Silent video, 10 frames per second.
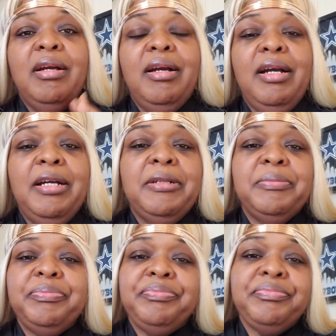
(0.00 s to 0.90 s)

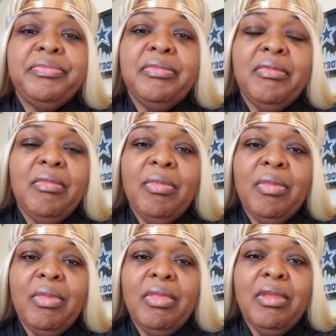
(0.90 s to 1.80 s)
um,
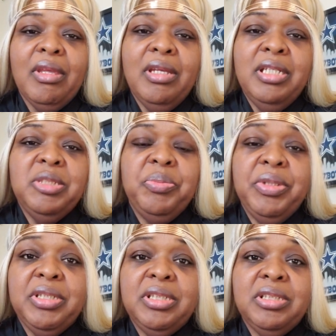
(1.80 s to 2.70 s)
his
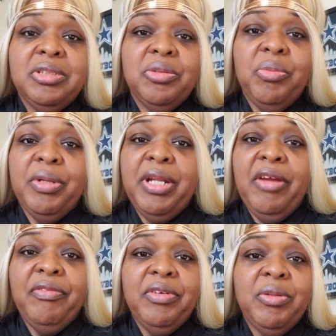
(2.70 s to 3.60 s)
business or
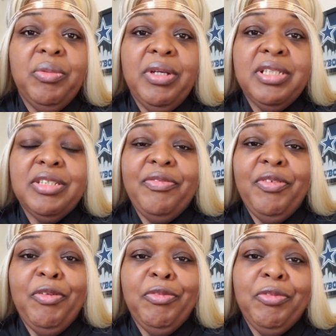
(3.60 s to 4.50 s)
whatever it was, it
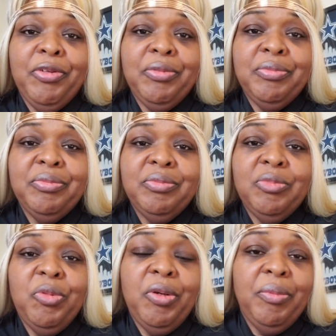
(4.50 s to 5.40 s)
fell through.
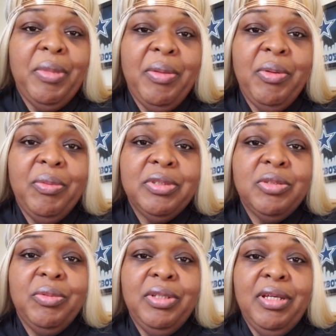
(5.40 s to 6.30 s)
Well, maybe it
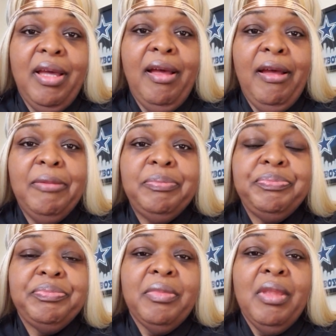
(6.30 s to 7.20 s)
wasn't the will of God.
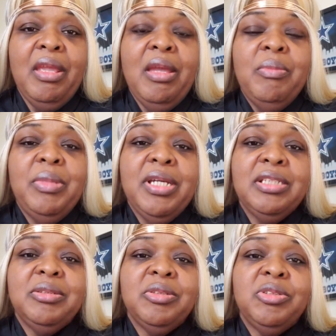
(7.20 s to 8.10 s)

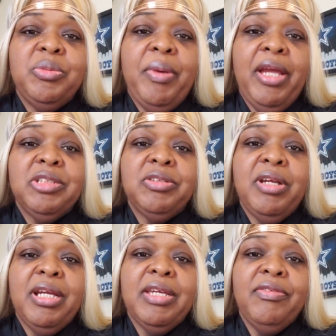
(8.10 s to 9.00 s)
Because to
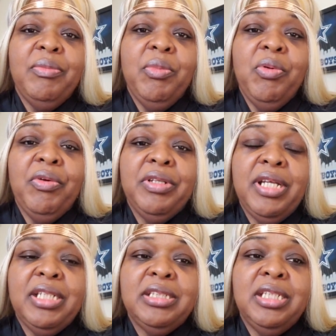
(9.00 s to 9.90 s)
backtrack even more, in
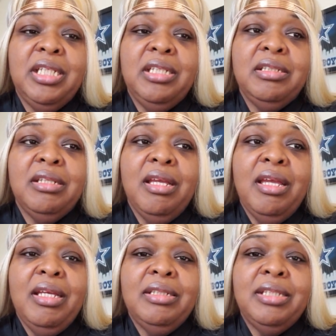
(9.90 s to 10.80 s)

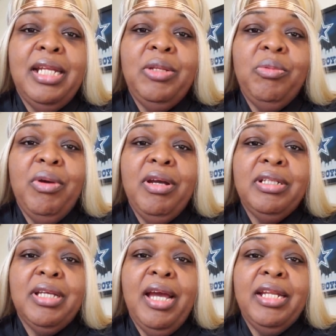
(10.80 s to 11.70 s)

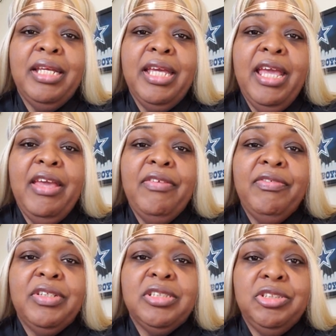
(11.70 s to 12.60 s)
1991, God had
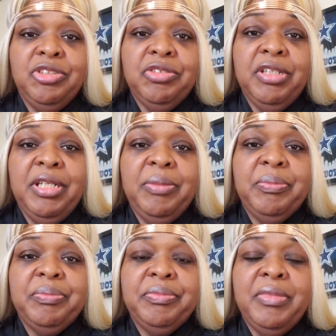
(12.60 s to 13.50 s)
gave us a dream.